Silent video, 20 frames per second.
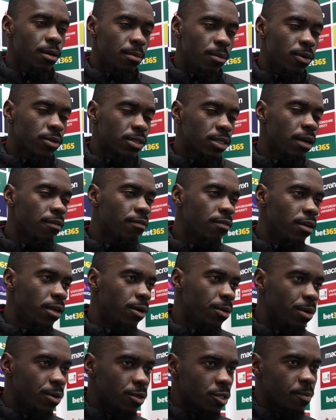Most definitely,
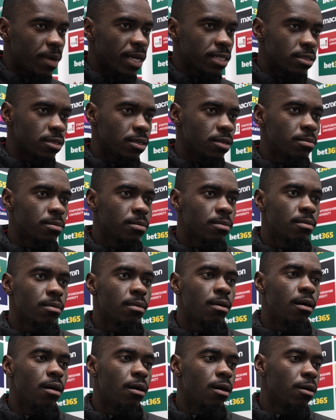we respected them
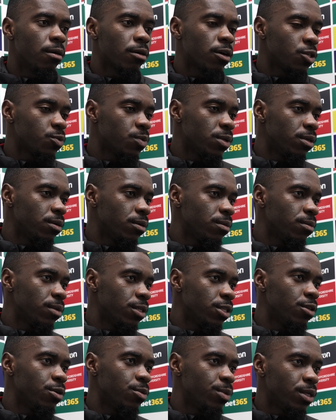because we
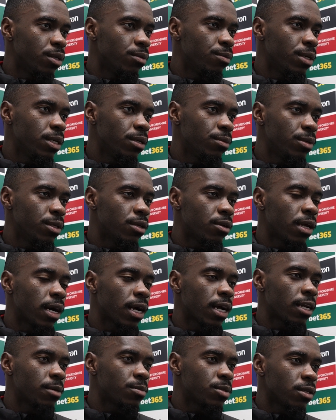knew we'd done our
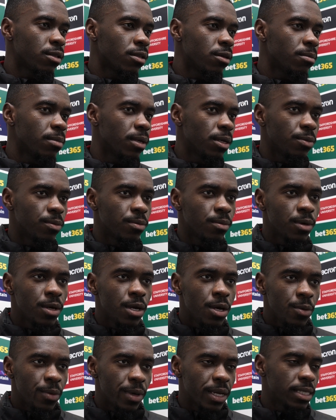clips on them, and
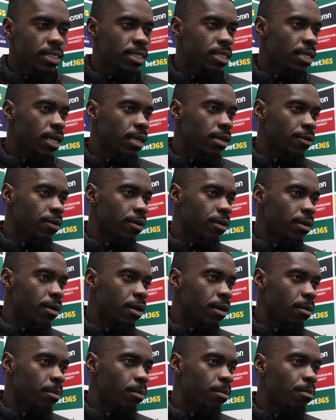we could see that
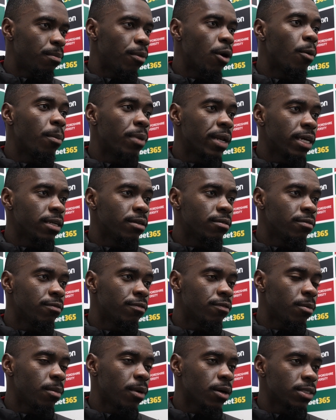they're a ball-playing
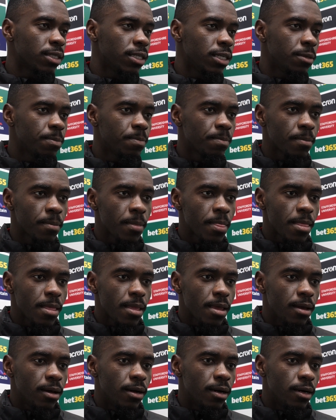football team.
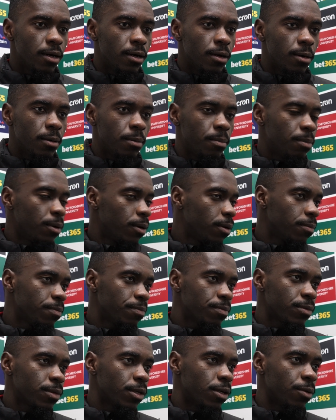But
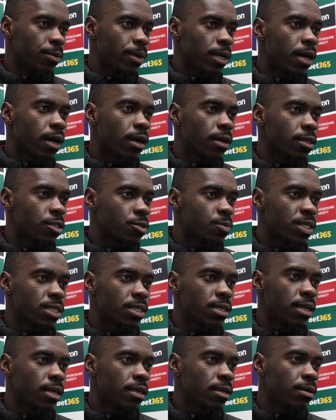you know, regardless, we
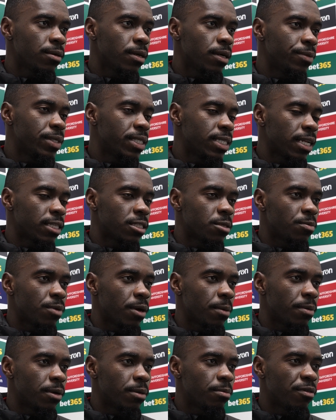still had to
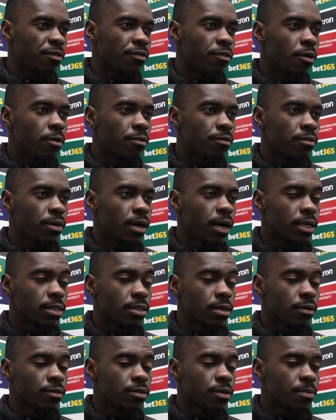prep and perform
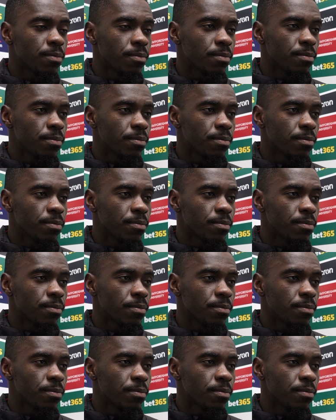ourselves.